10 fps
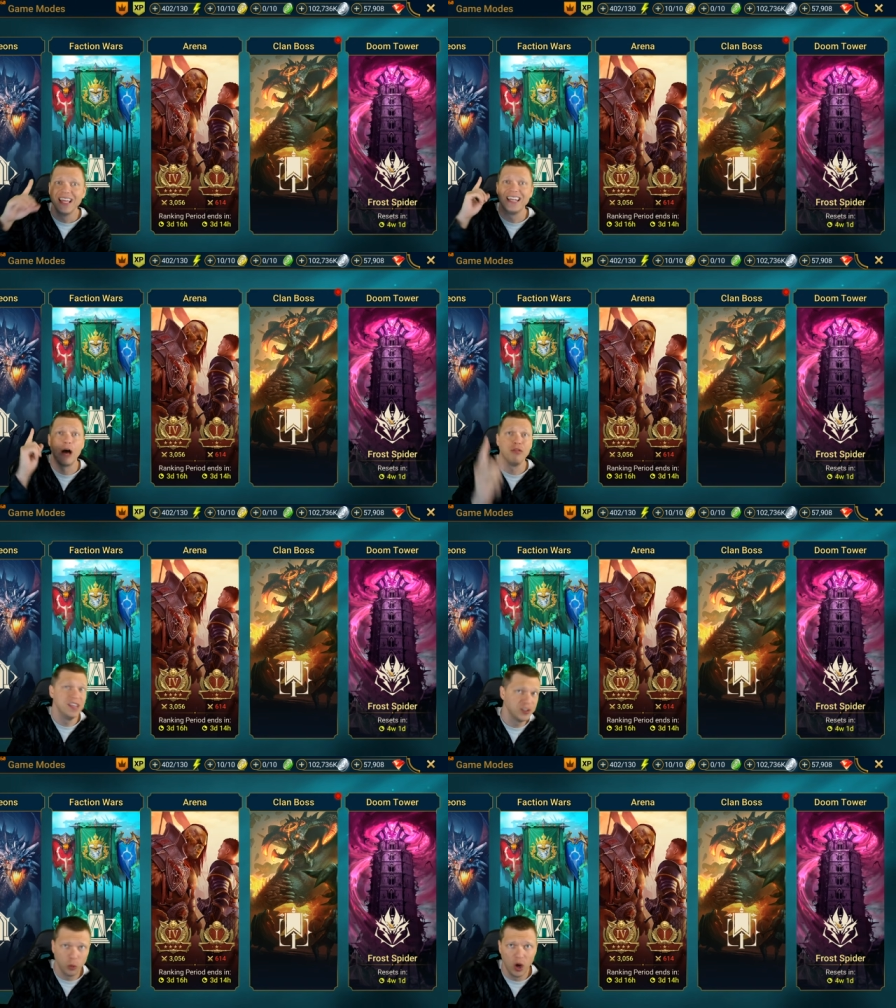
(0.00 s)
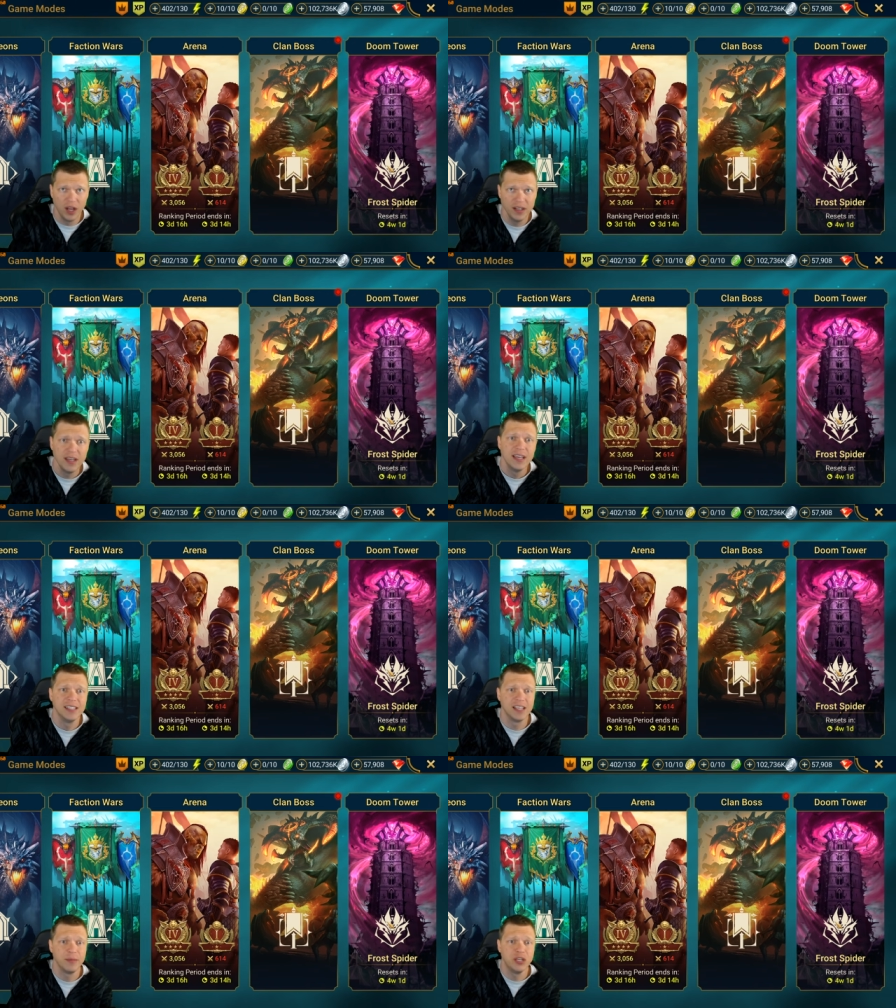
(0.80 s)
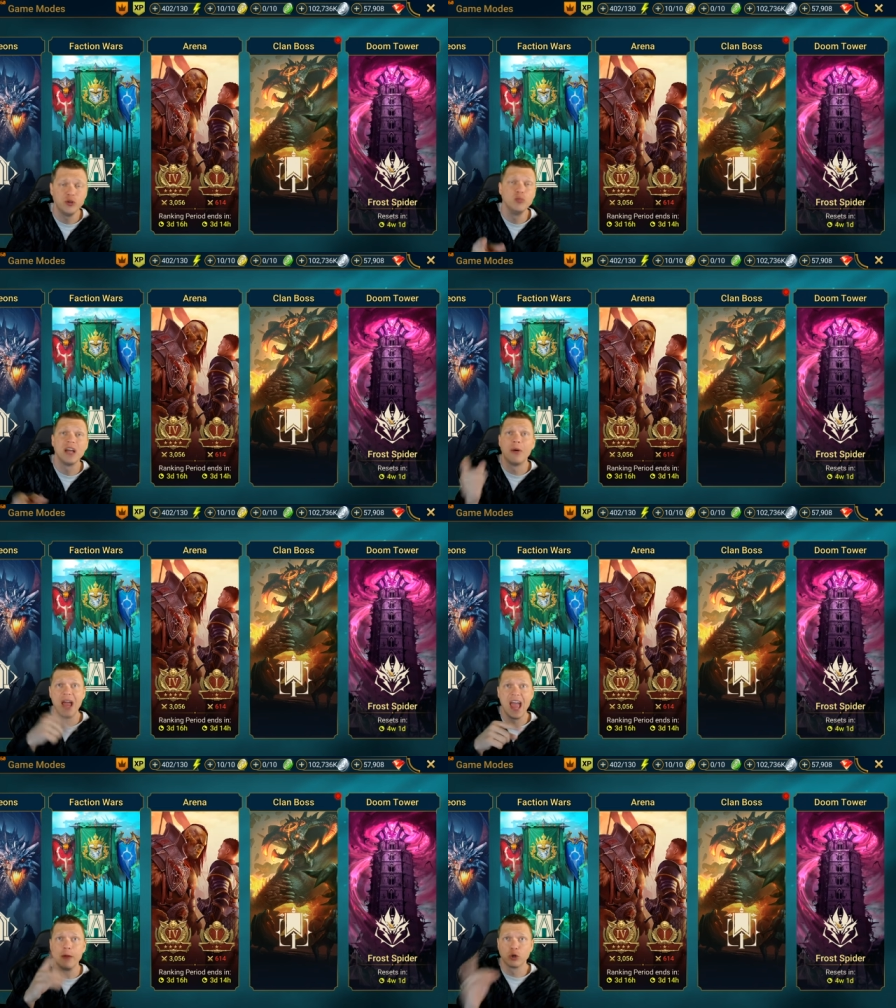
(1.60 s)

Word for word: Now this one is going to be Doom Tower A.